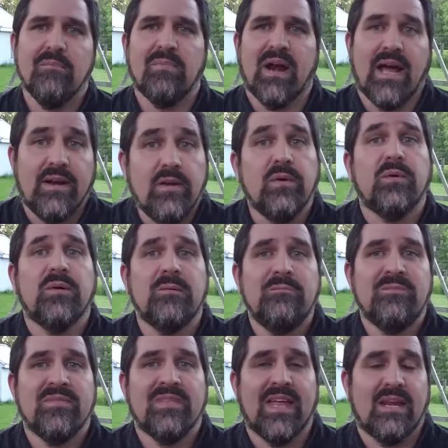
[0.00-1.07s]
But I knew
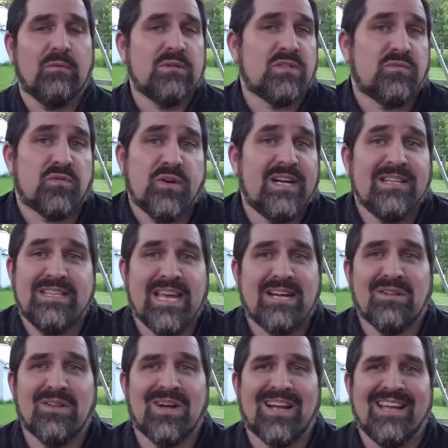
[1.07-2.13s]
that it was free to take
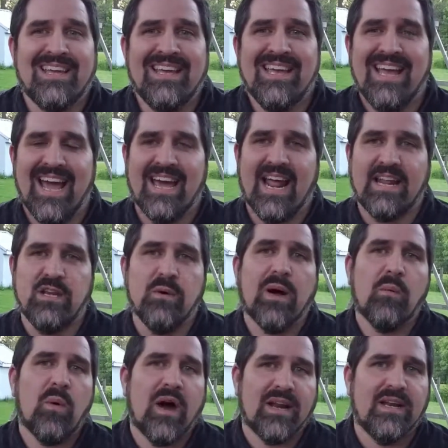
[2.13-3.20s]
a look, and I knew
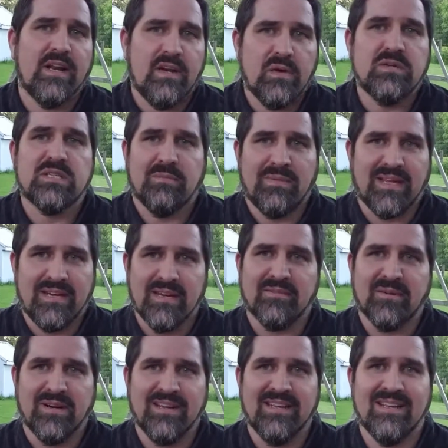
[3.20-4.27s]
I wanted to do something
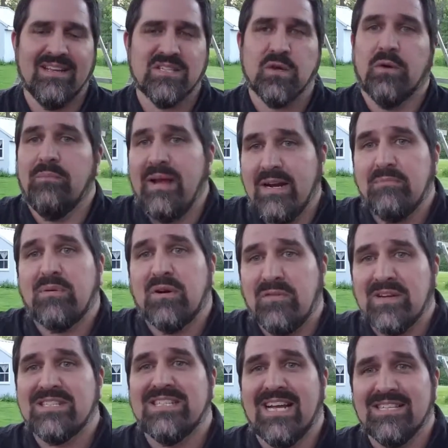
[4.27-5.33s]
different. So it made
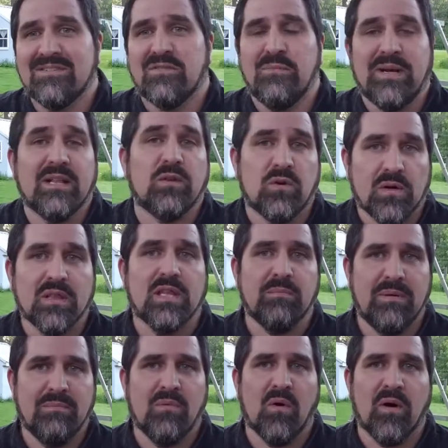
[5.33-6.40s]
perfect sense for me to learn a little
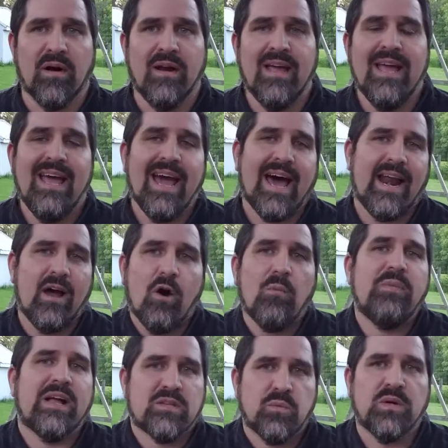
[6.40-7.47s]
bit more. And I
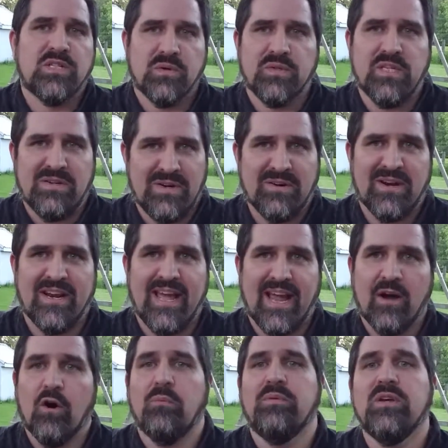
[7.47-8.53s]
hope that's what you'll do here today.
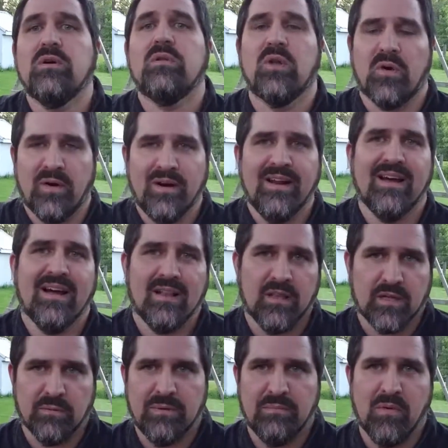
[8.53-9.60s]
I hope you'll learn a
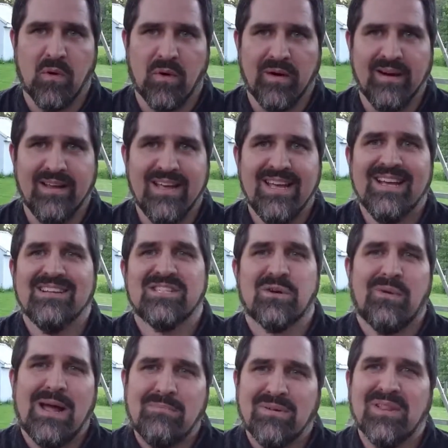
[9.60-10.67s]
little bit more. So
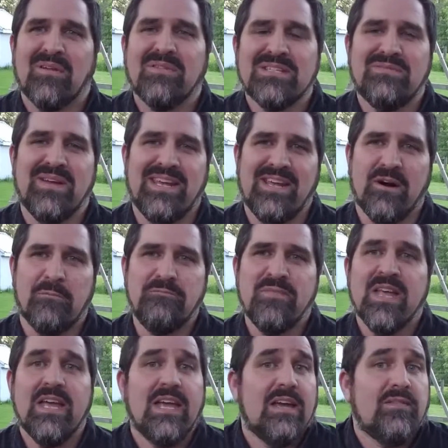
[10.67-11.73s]
right below this video,
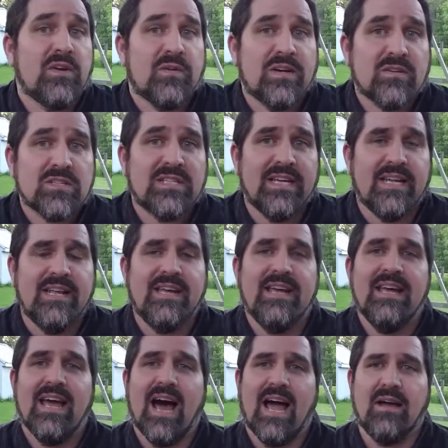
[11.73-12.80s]
if you're interested,
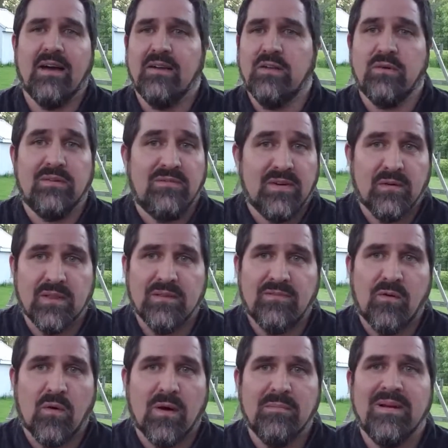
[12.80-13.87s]
you can fill in the
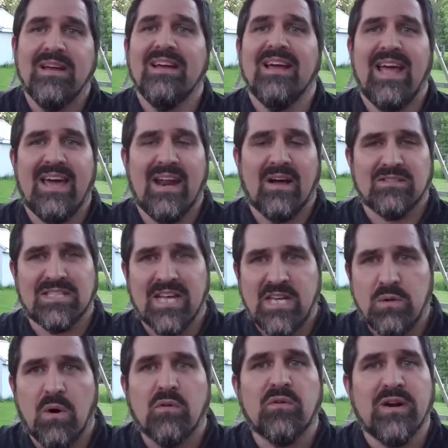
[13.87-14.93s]
form, and I'll
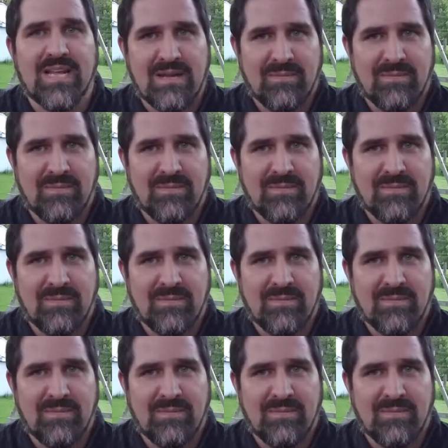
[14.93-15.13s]
send you over an